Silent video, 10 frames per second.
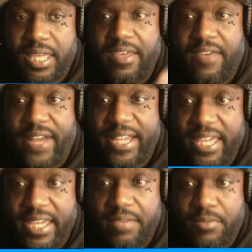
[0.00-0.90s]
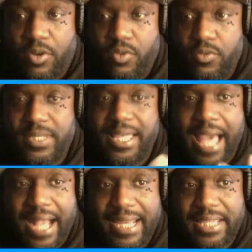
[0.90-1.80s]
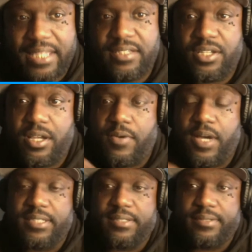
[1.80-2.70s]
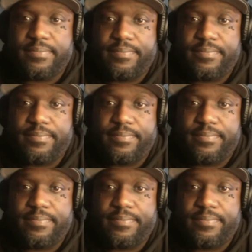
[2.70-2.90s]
If I can't get Mahomes, I got to get Deshaun Watson.